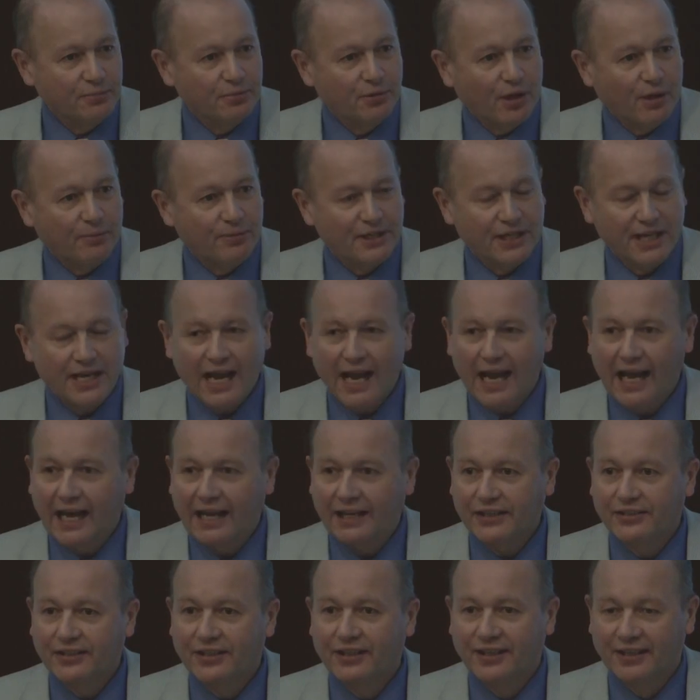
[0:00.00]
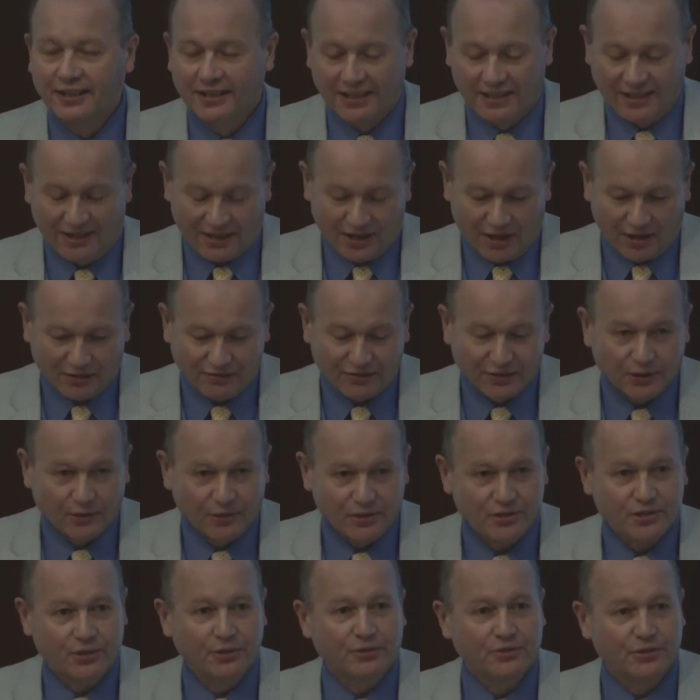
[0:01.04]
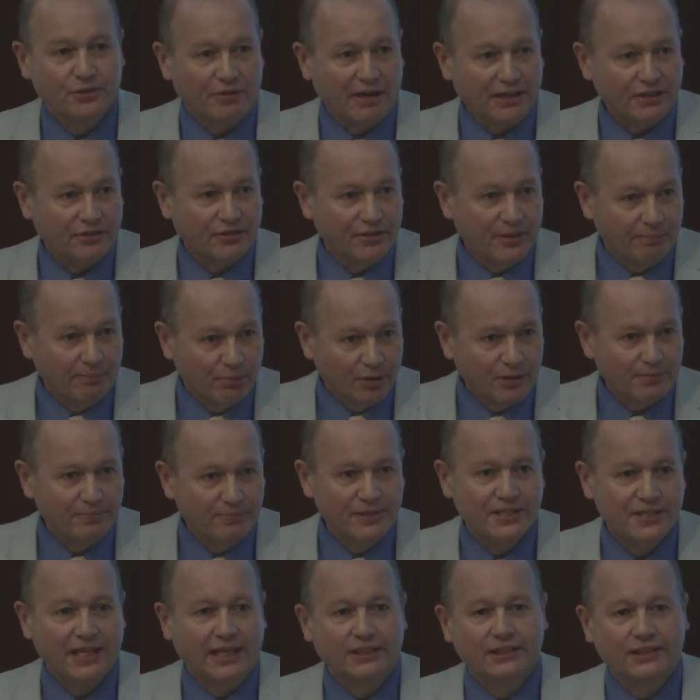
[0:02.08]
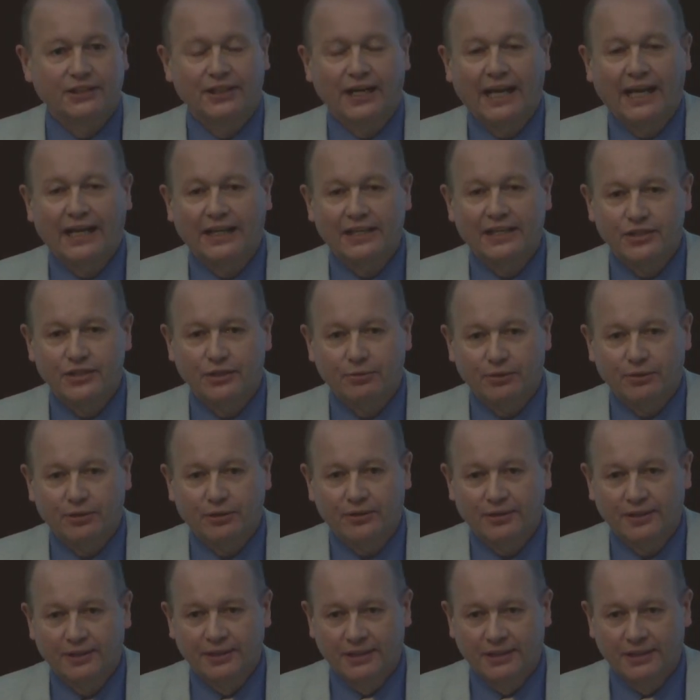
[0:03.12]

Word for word: Property at Harvard Law School, Director of the Berkman Center, and as you will